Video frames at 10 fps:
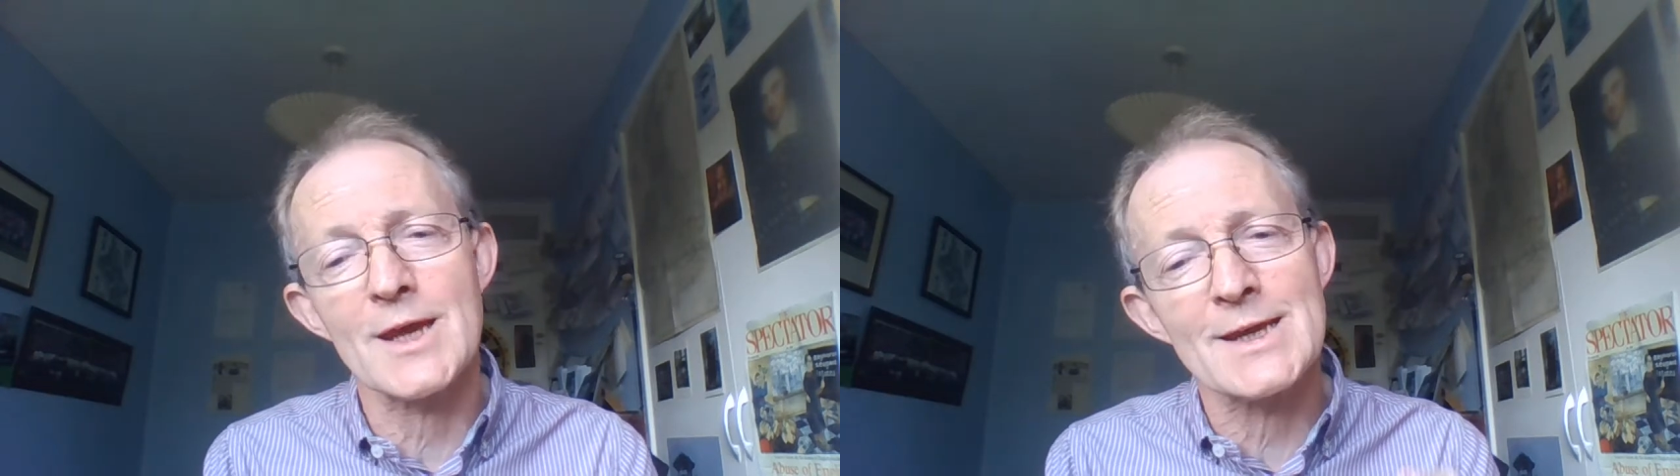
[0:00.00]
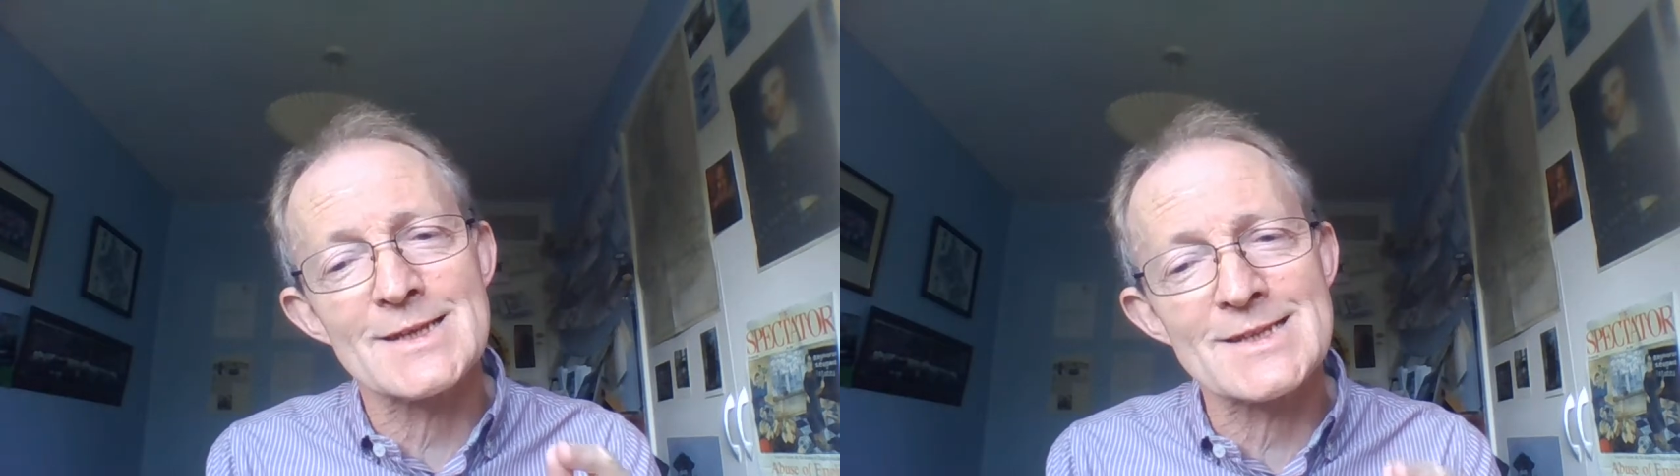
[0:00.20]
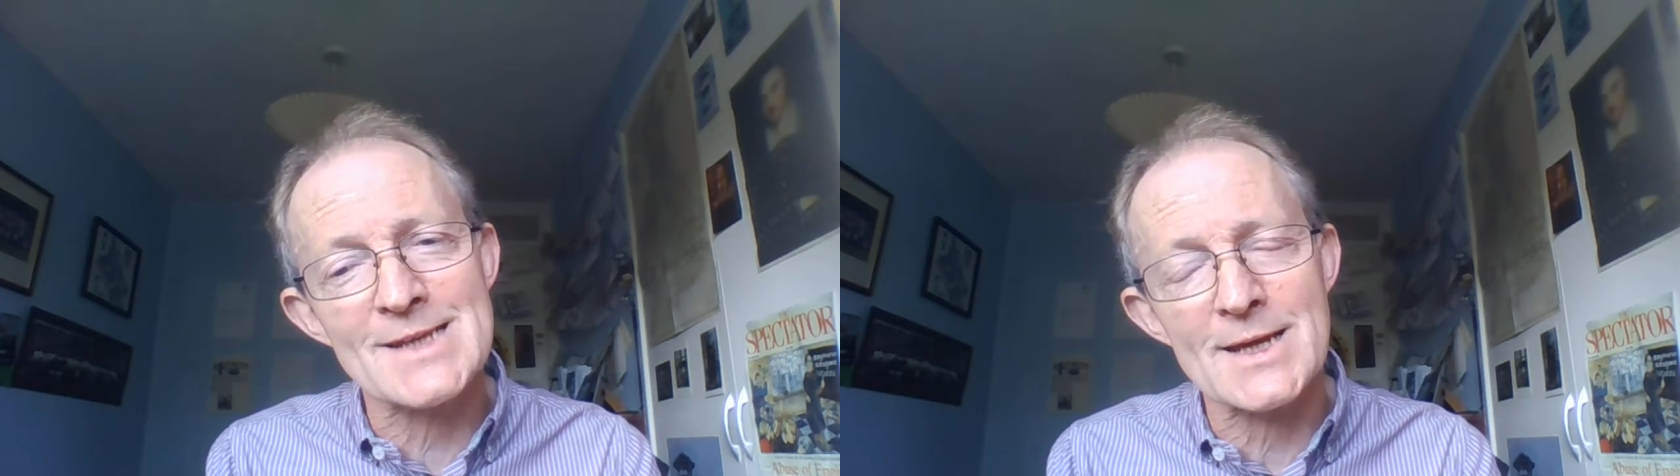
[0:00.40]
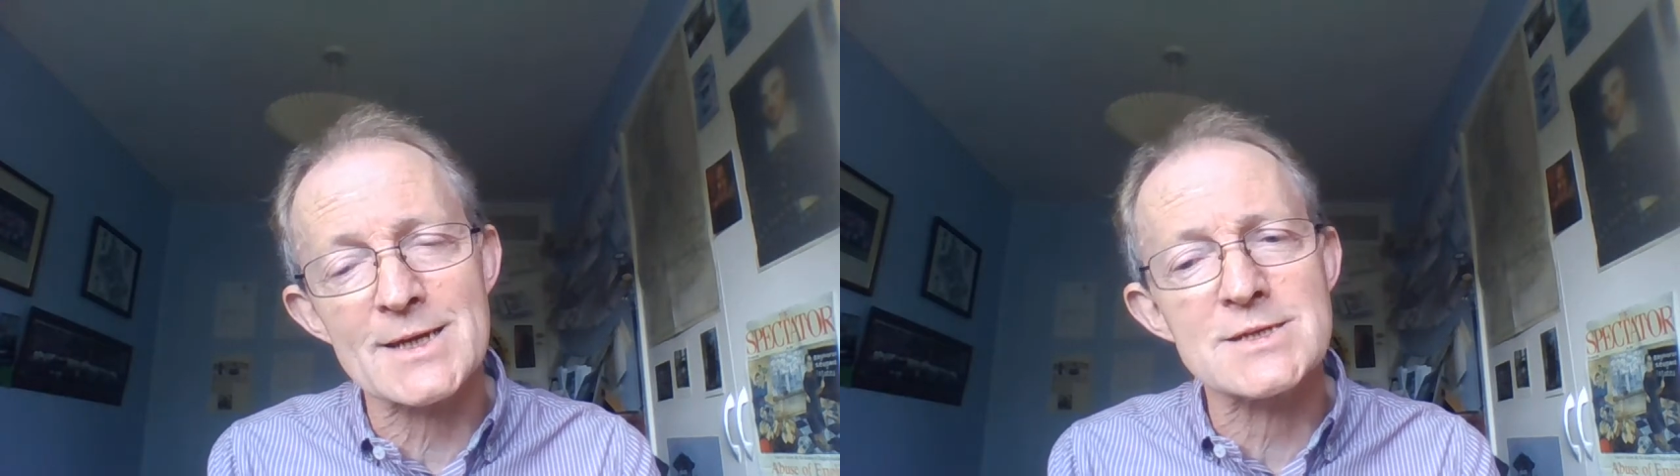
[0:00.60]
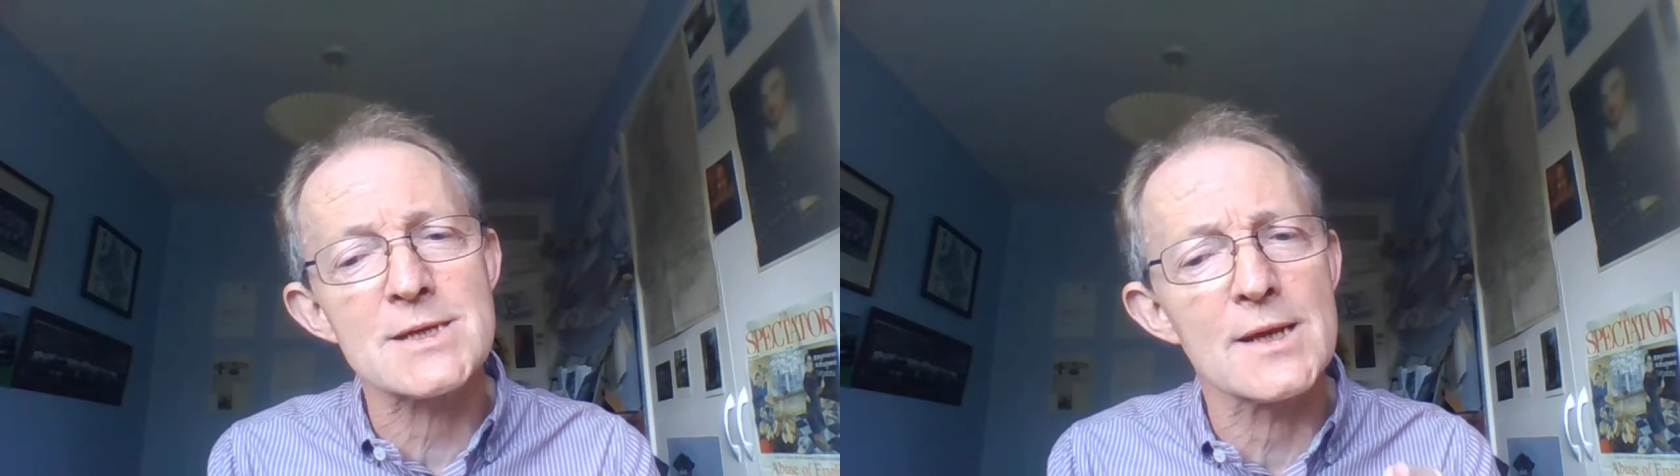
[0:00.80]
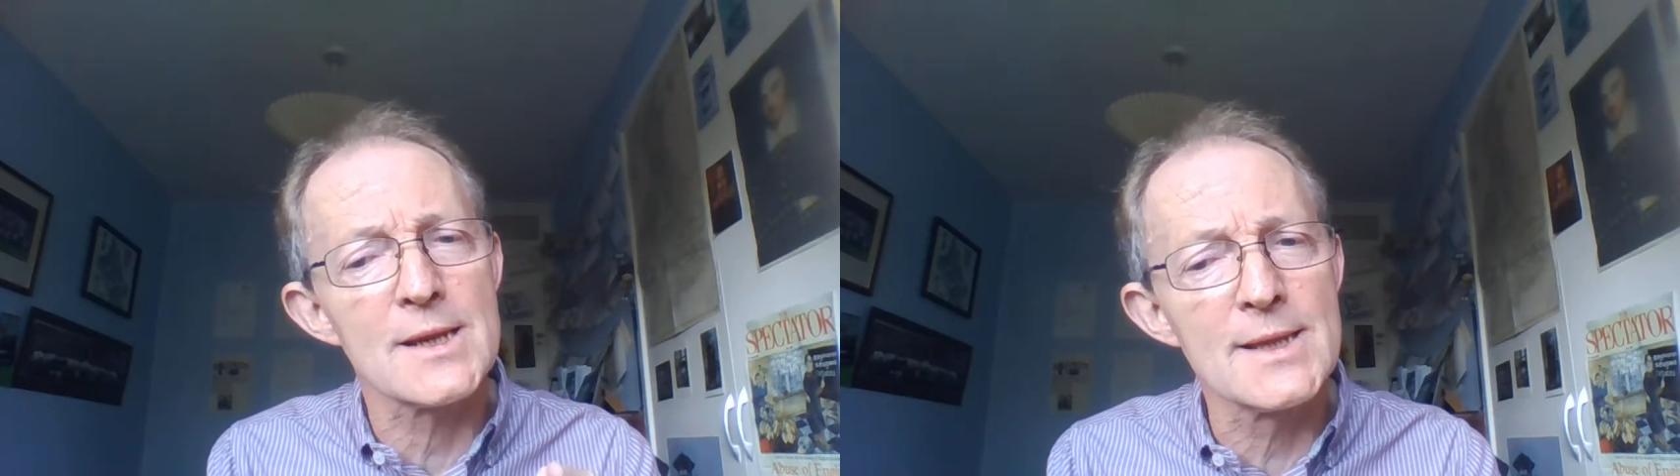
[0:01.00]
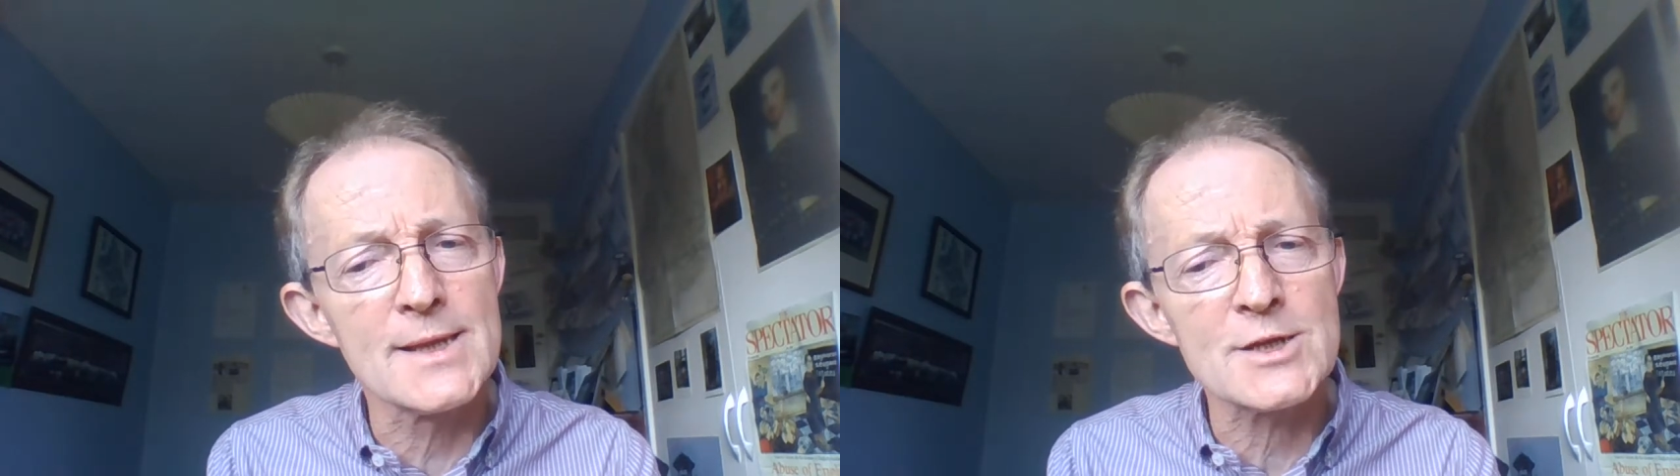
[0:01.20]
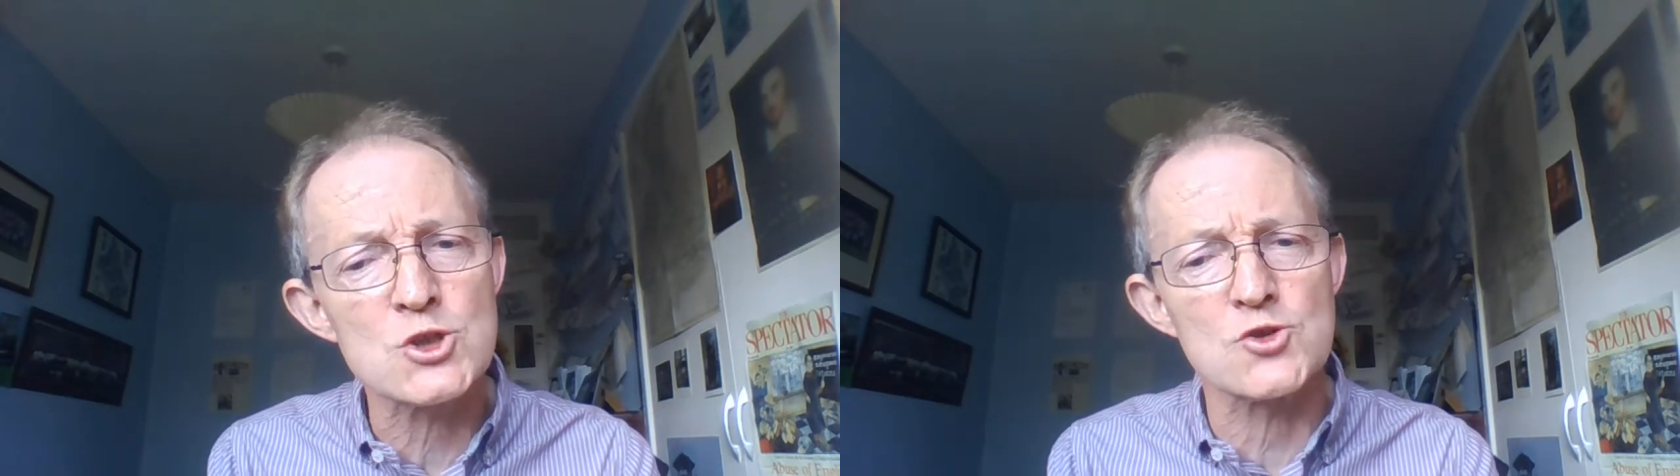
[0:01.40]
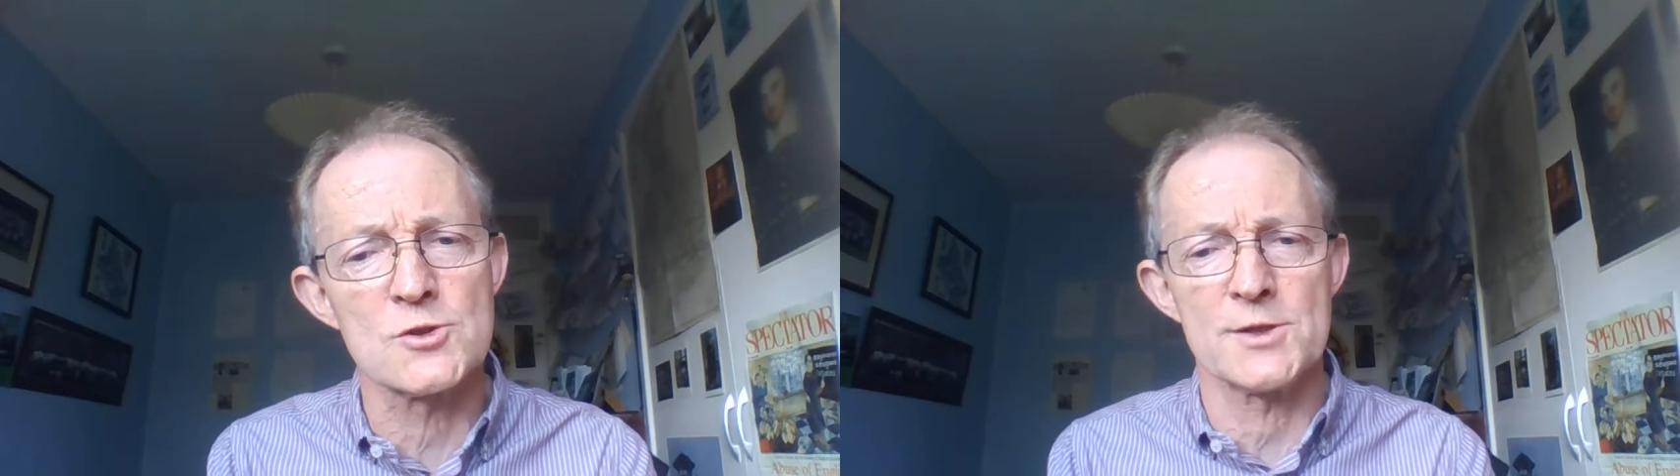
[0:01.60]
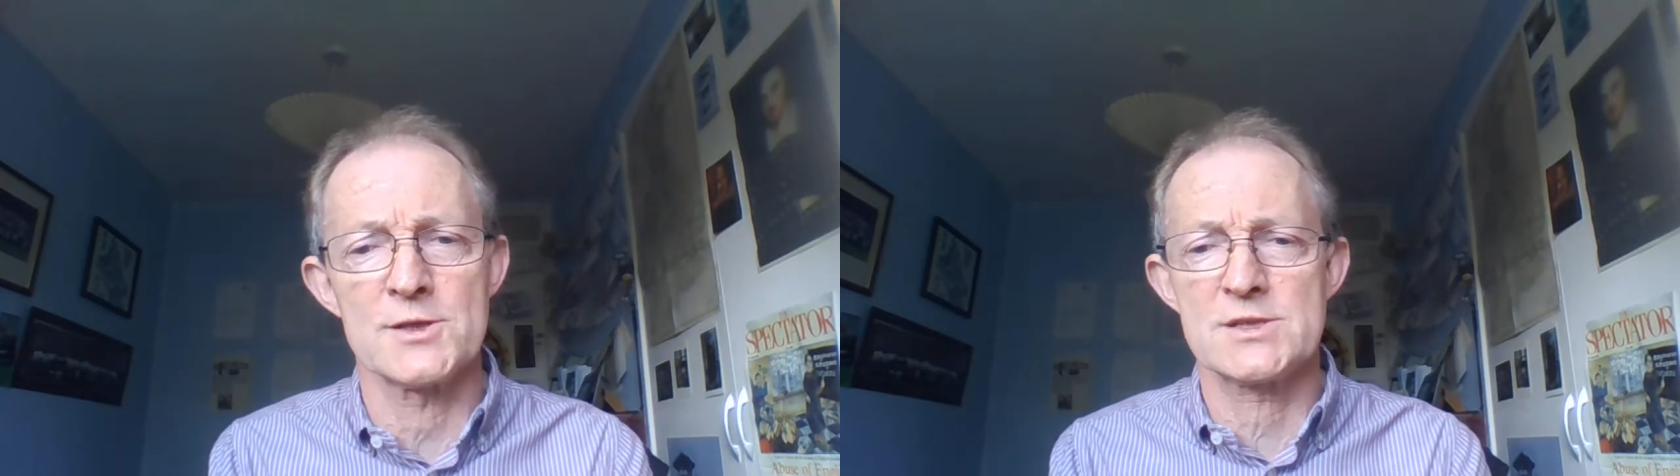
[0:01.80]
exact
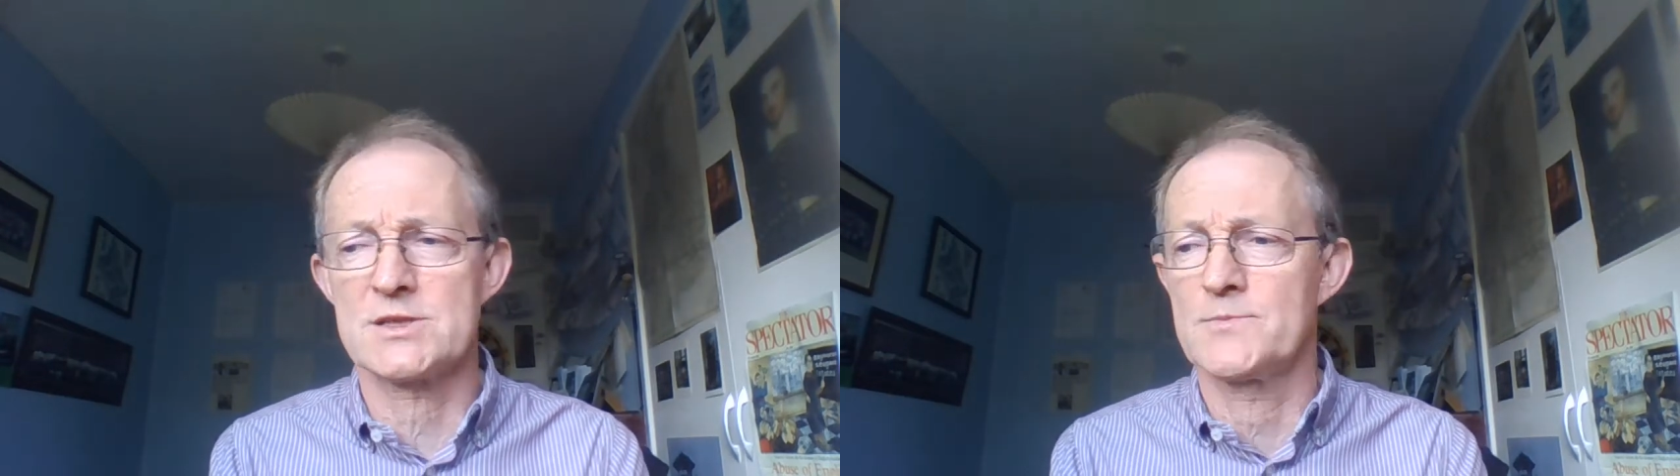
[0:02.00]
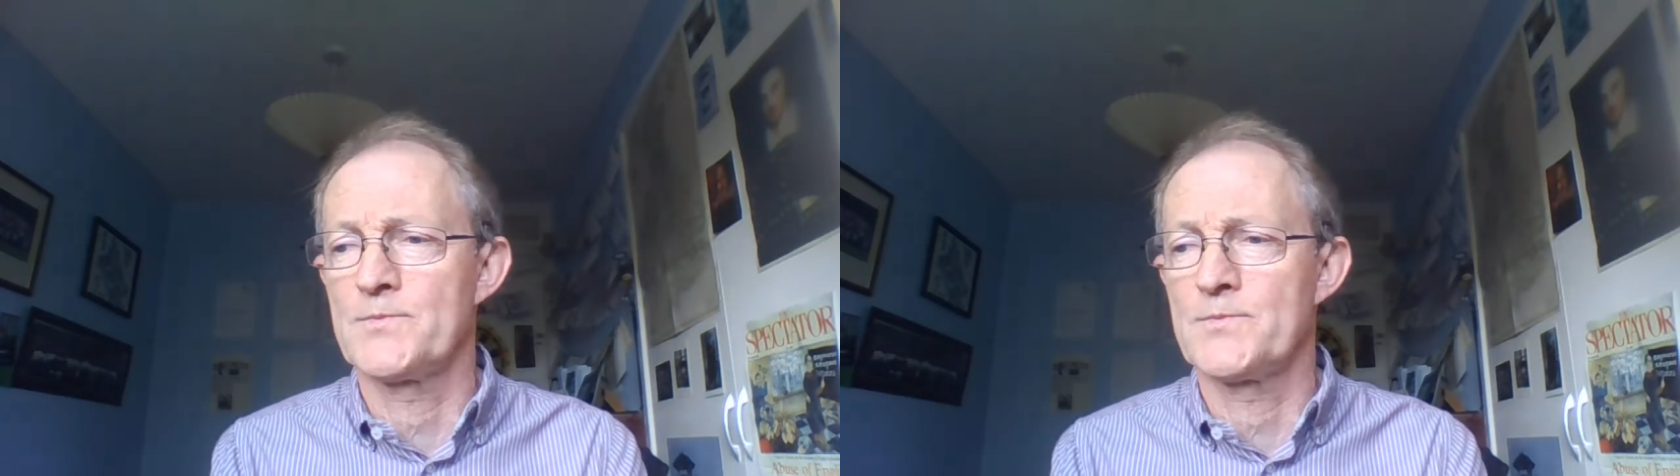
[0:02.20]
literalness.